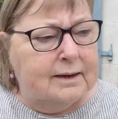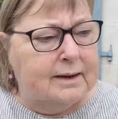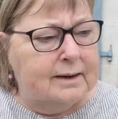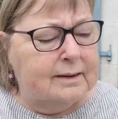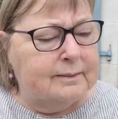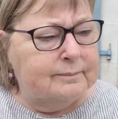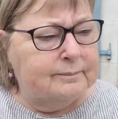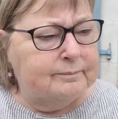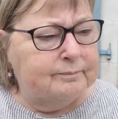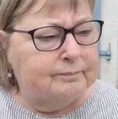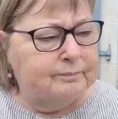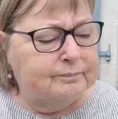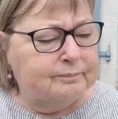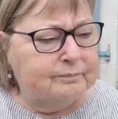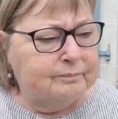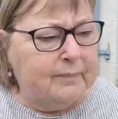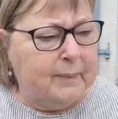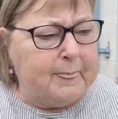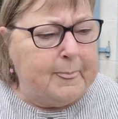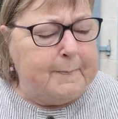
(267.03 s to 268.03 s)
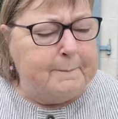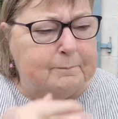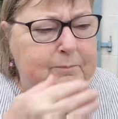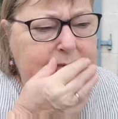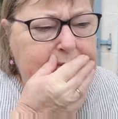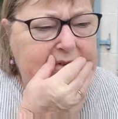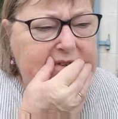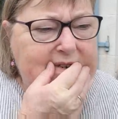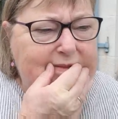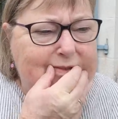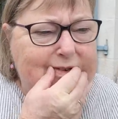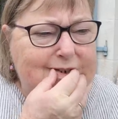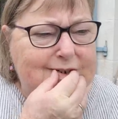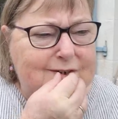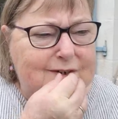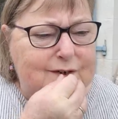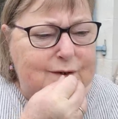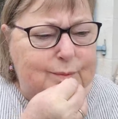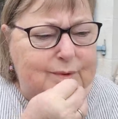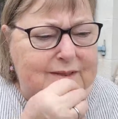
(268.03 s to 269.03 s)
something
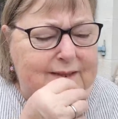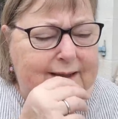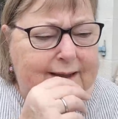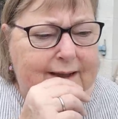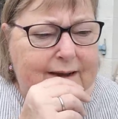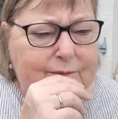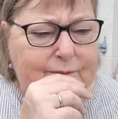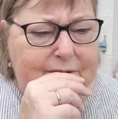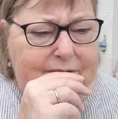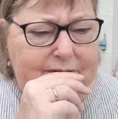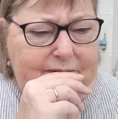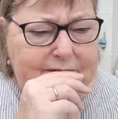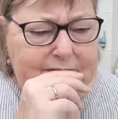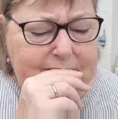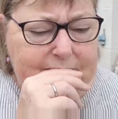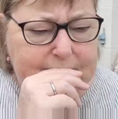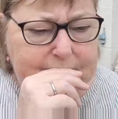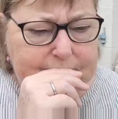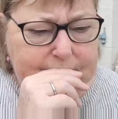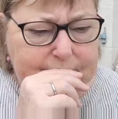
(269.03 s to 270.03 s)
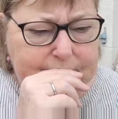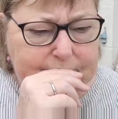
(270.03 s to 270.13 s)
to do with hours.